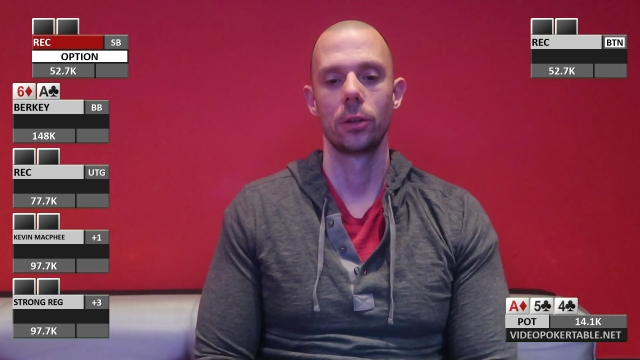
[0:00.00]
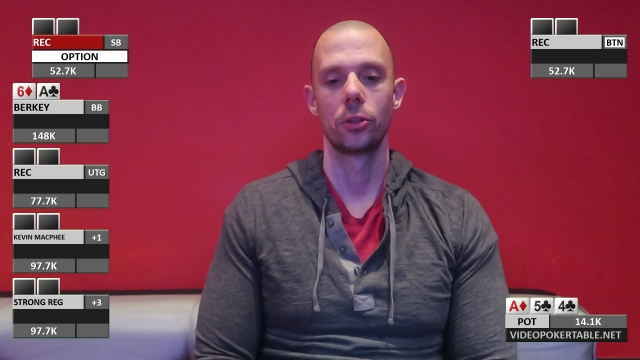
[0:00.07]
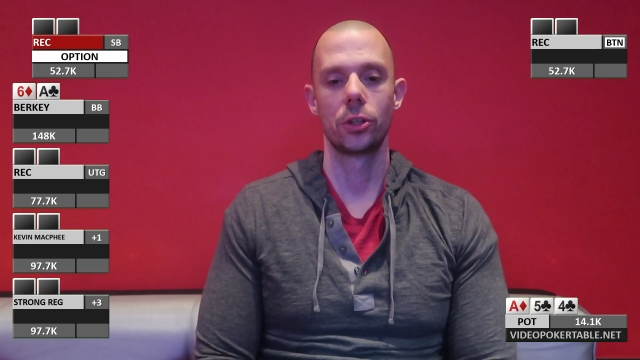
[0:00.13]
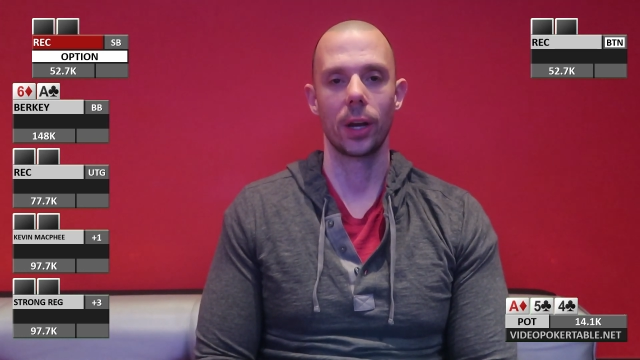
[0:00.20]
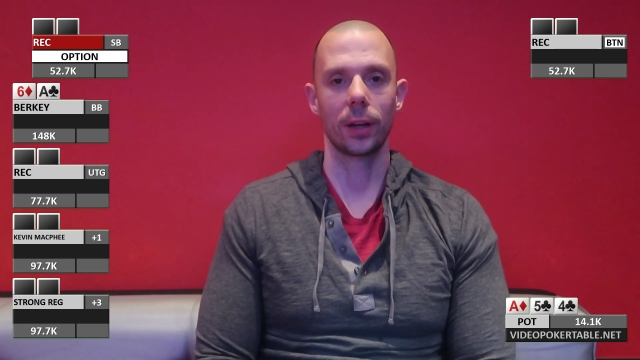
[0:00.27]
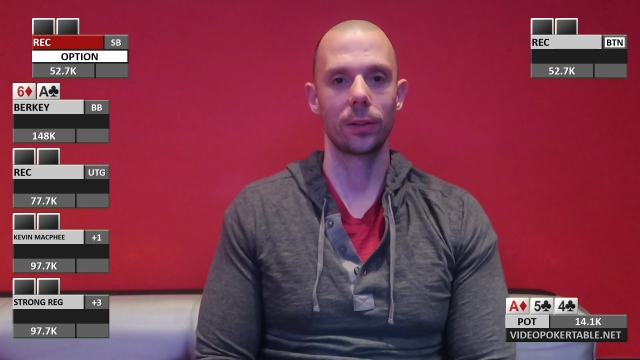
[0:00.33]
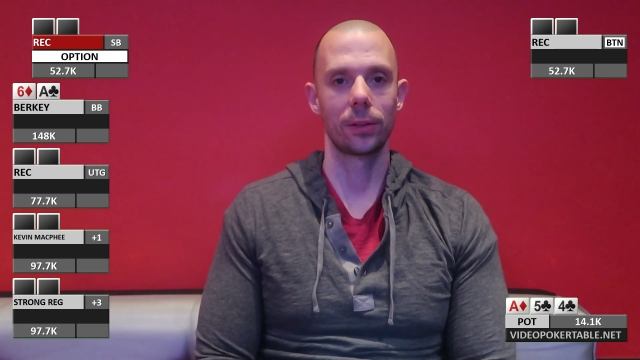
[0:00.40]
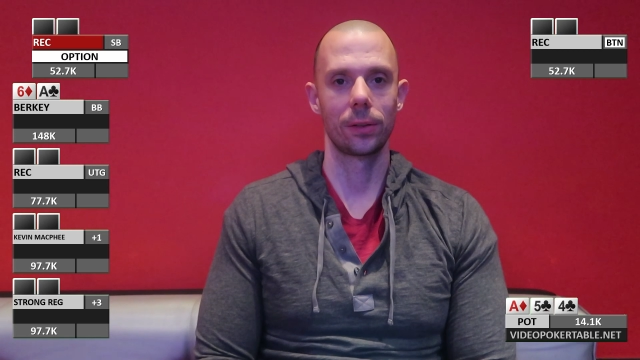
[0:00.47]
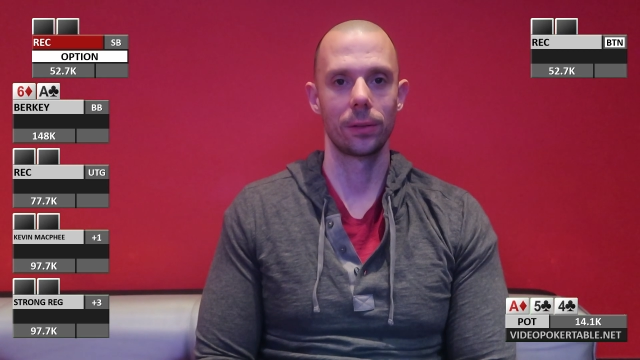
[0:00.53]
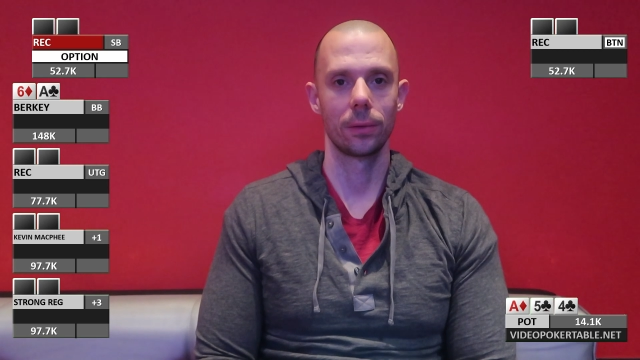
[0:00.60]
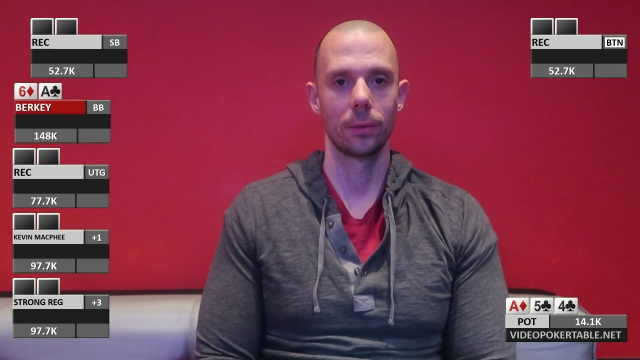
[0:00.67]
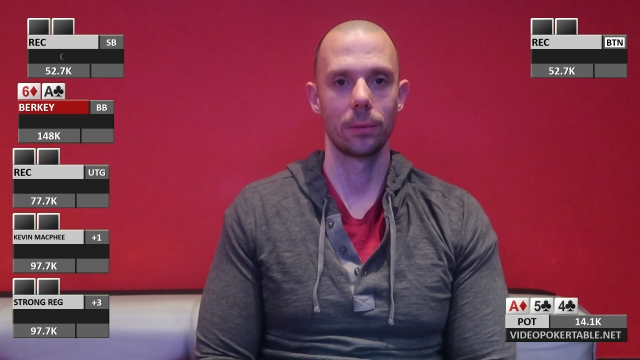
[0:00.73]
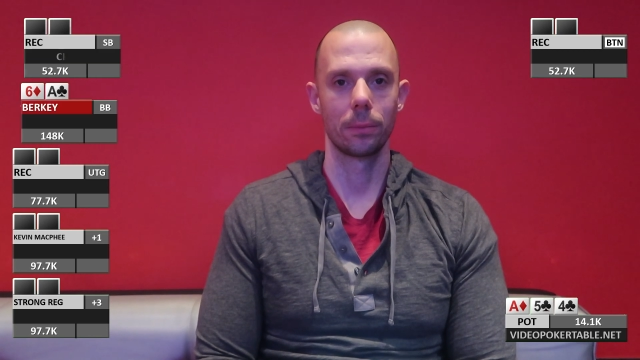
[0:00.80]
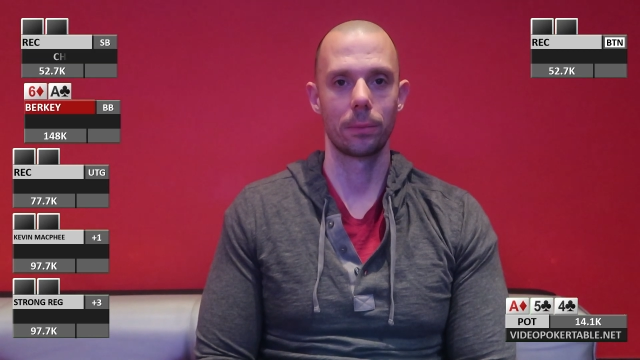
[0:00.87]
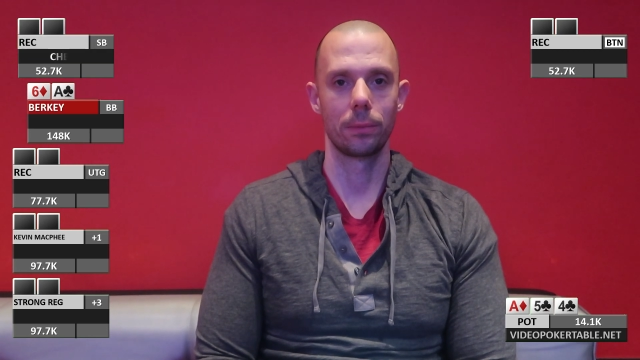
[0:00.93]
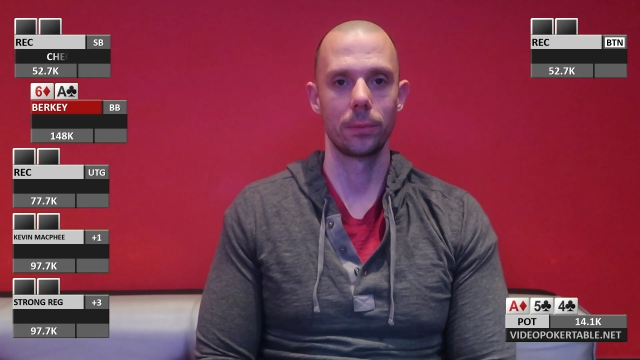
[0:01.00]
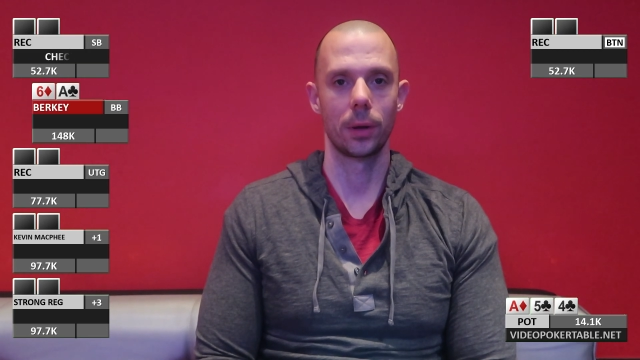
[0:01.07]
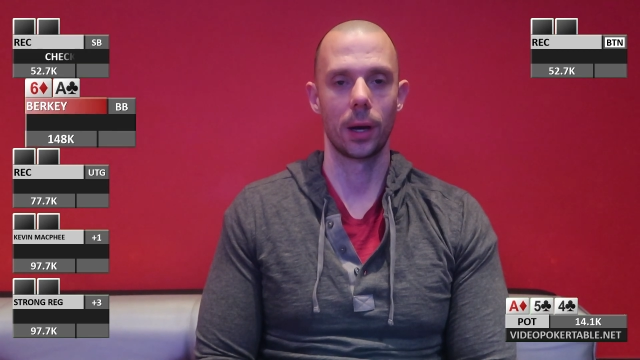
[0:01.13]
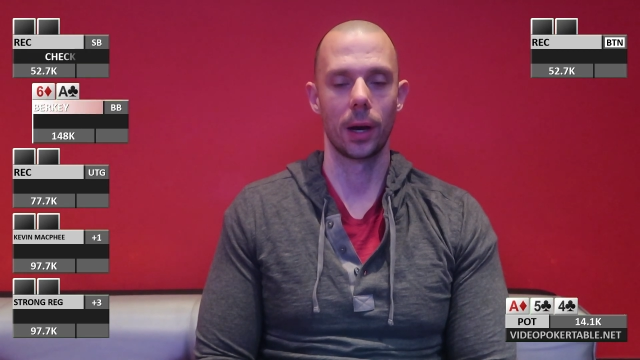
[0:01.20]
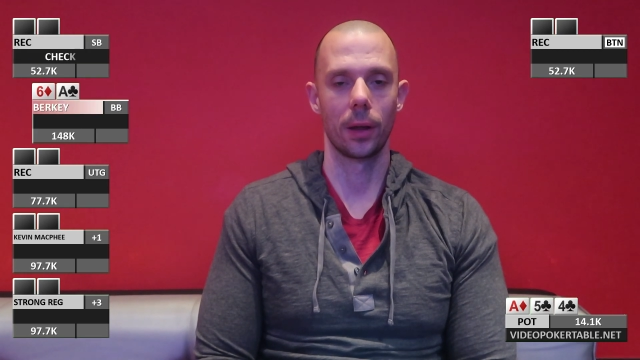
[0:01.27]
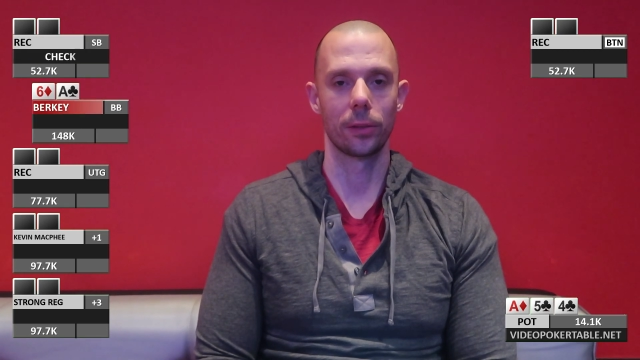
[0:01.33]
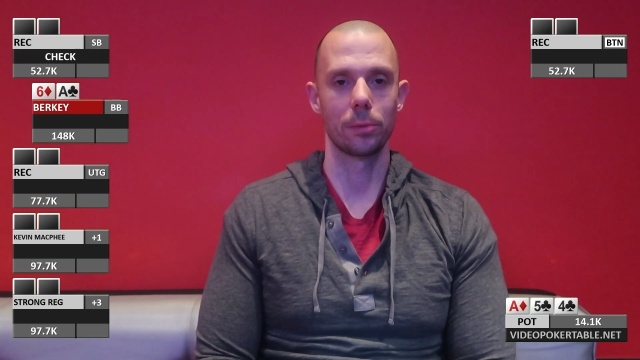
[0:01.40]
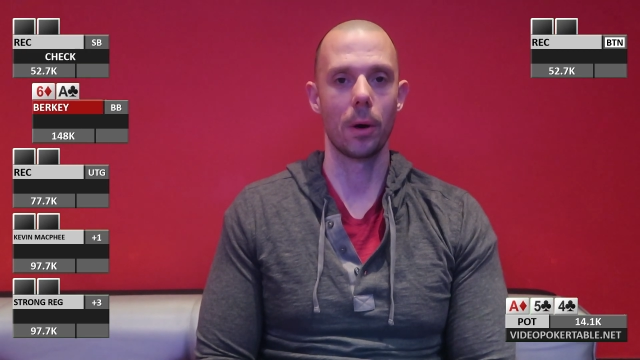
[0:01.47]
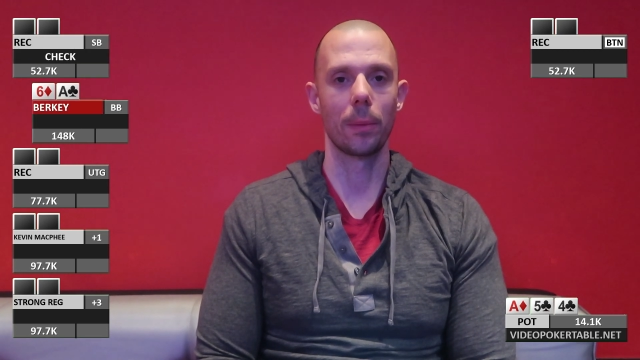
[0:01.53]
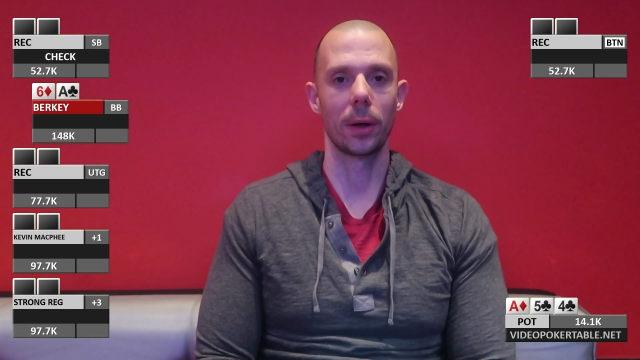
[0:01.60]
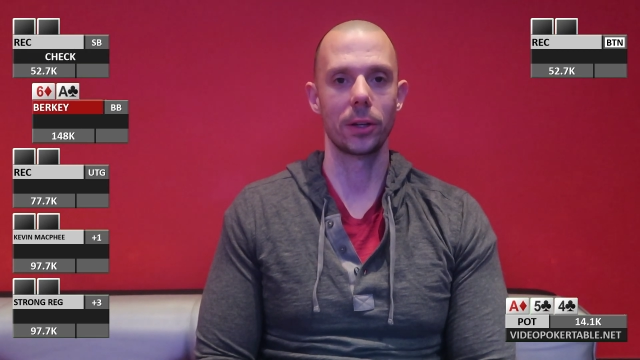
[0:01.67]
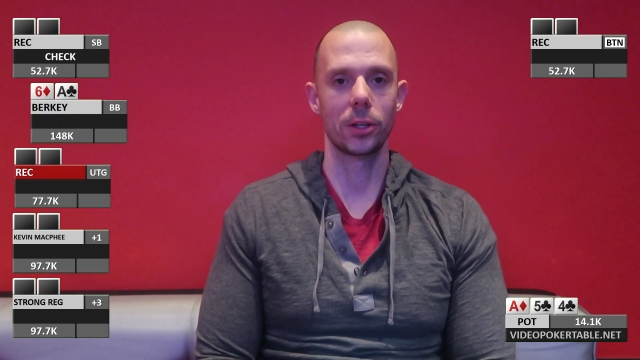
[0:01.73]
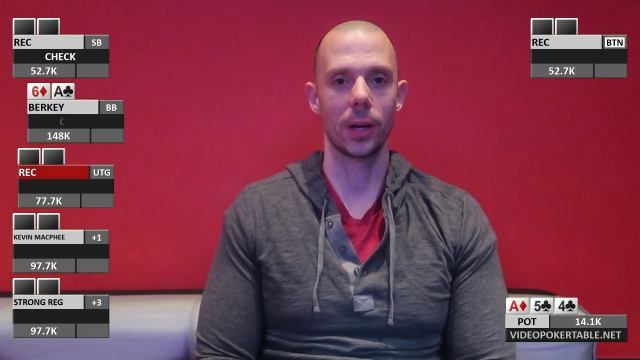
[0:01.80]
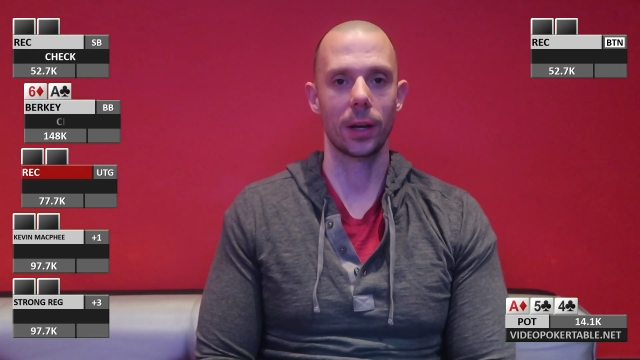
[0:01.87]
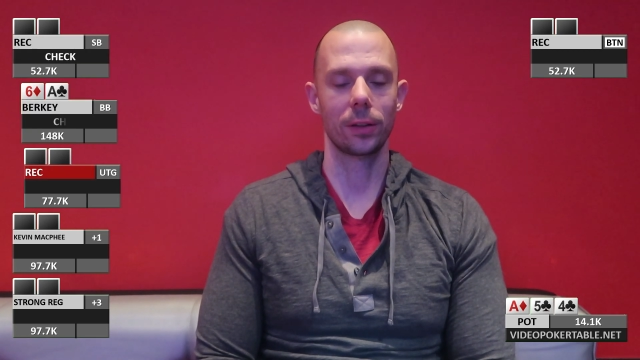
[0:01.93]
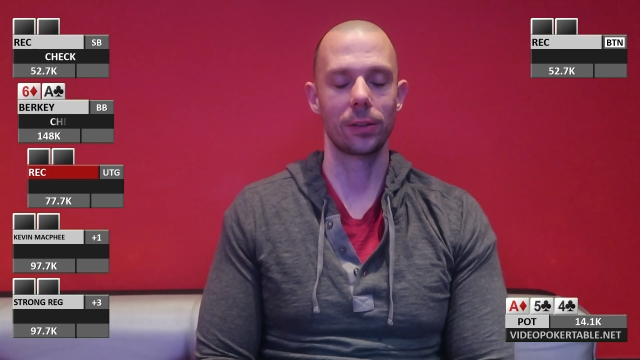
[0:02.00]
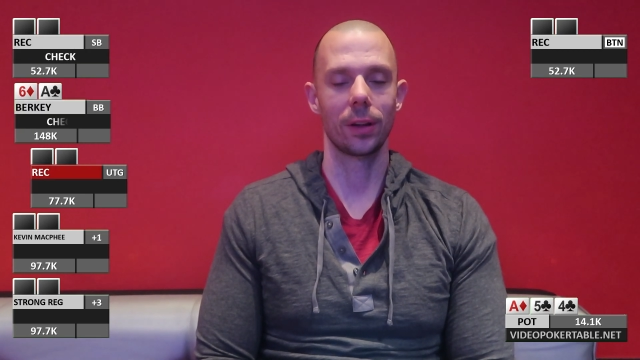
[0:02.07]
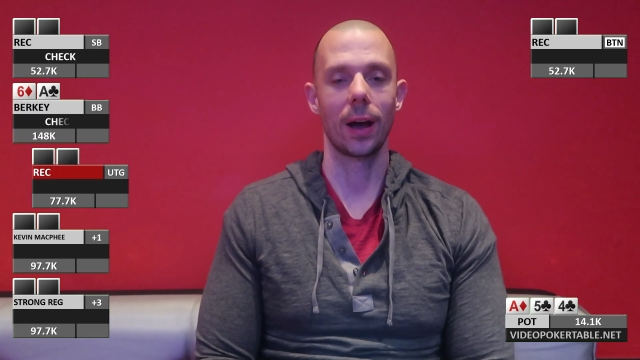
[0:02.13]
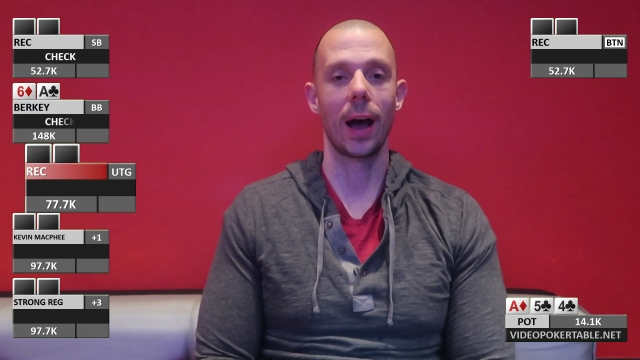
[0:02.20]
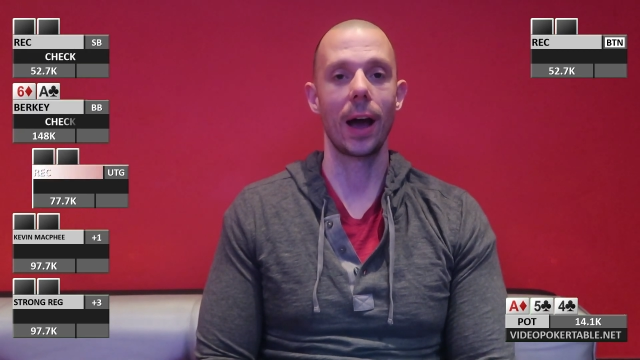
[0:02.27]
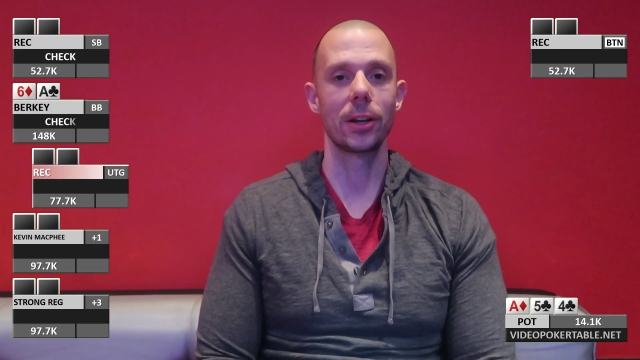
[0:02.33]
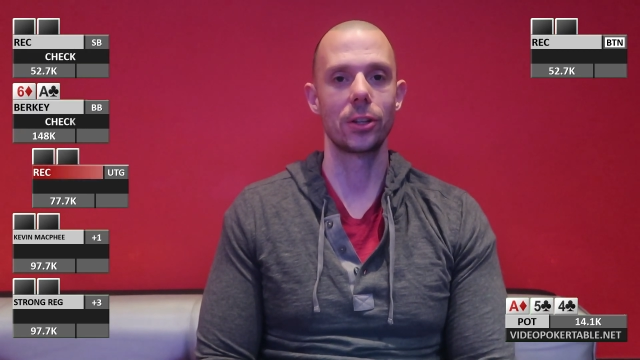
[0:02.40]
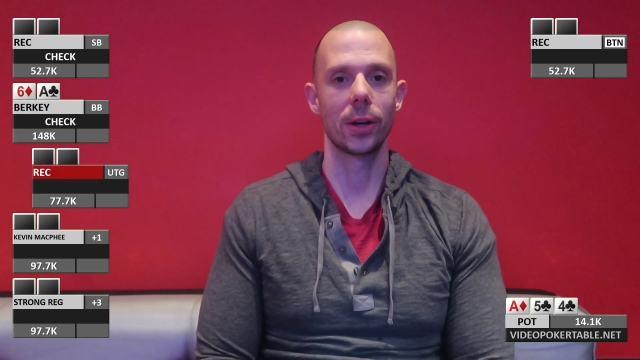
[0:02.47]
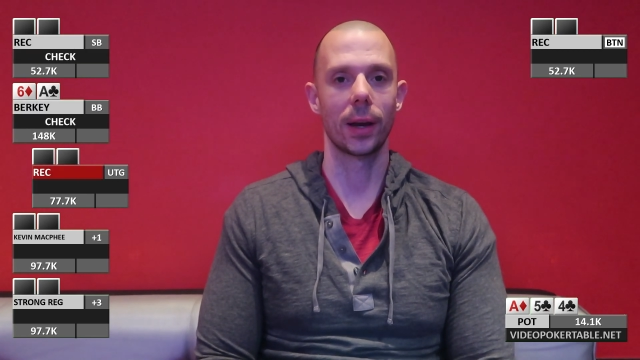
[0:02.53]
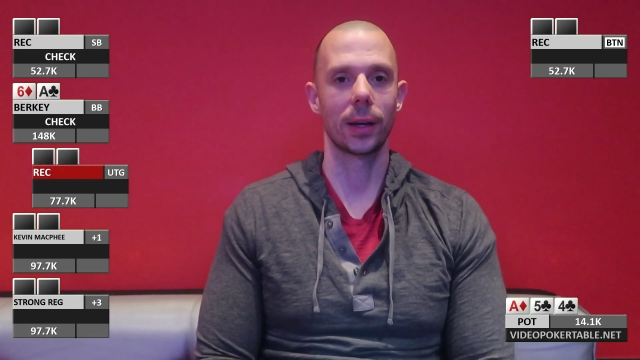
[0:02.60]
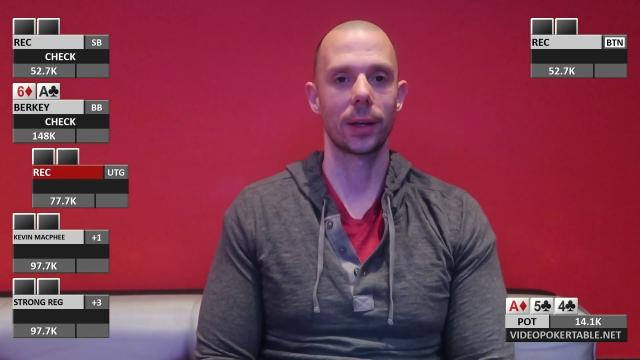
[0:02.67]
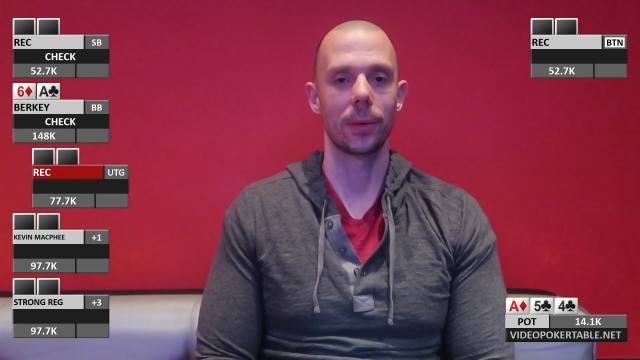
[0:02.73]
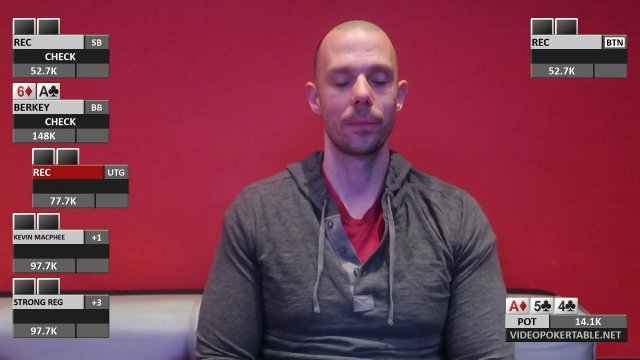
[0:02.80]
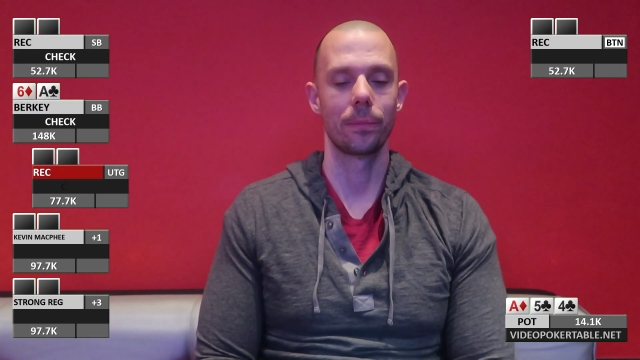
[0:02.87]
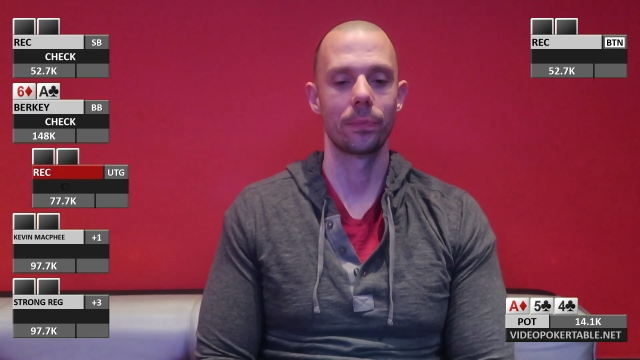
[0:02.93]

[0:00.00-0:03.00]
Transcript: Checks, small blind checks, I check.